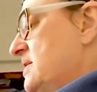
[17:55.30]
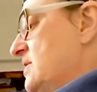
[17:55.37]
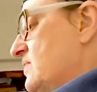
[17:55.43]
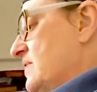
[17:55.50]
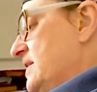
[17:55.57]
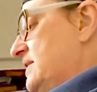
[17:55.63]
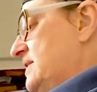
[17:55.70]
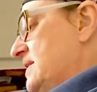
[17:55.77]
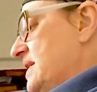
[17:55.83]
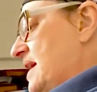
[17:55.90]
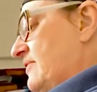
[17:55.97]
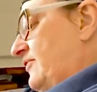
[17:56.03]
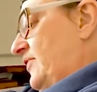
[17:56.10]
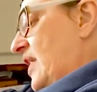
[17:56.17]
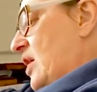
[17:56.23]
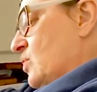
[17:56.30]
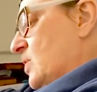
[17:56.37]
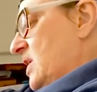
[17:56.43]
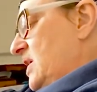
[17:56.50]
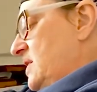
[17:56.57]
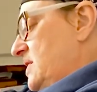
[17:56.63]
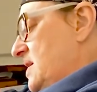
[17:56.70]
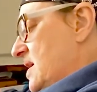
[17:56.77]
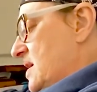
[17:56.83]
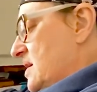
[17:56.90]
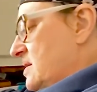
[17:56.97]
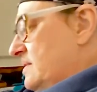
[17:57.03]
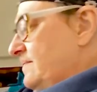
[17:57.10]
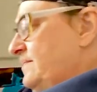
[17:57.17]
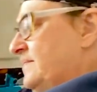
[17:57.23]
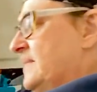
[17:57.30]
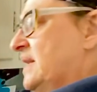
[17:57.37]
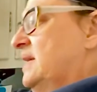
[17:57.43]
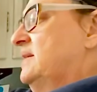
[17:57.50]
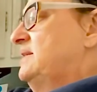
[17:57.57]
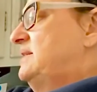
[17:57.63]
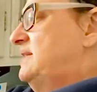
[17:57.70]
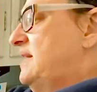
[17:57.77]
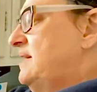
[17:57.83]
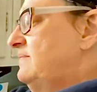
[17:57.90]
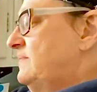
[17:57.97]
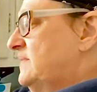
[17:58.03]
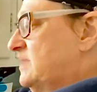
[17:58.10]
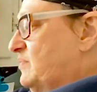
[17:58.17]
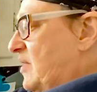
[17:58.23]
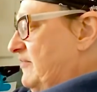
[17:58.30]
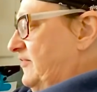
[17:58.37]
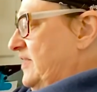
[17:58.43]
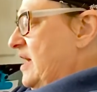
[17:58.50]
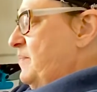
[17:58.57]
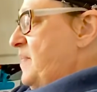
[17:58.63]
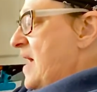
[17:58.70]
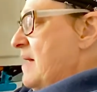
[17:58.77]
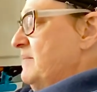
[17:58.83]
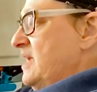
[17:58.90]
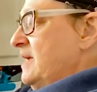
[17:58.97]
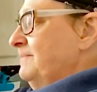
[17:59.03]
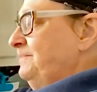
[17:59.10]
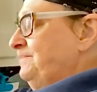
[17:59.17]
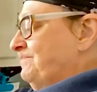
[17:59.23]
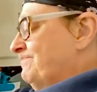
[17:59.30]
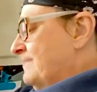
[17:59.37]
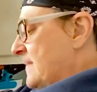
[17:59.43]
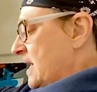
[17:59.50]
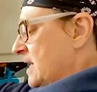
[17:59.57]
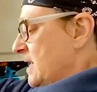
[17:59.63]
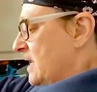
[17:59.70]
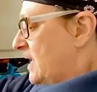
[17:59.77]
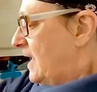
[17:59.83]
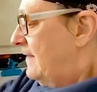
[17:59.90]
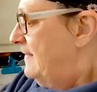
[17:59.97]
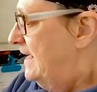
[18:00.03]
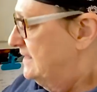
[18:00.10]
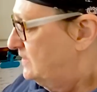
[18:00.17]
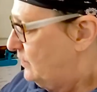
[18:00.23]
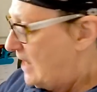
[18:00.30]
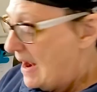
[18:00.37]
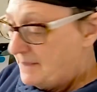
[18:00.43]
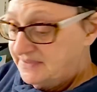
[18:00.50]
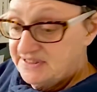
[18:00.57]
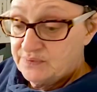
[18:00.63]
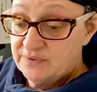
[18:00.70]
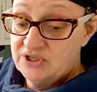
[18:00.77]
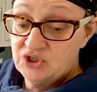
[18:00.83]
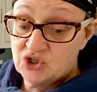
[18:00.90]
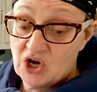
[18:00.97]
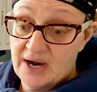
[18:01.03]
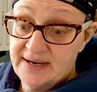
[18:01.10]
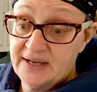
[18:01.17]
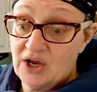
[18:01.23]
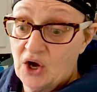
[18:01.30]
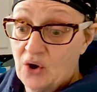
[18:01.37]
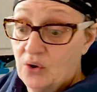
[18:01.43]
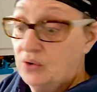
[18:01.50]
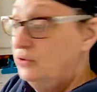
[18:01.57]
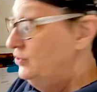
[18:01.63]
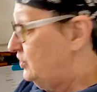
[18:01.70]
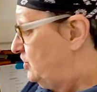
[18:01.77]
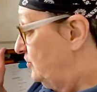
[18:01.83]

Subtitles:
the rest of that flour in there. See, it's puffing up at me. And that's what happens when you try to go too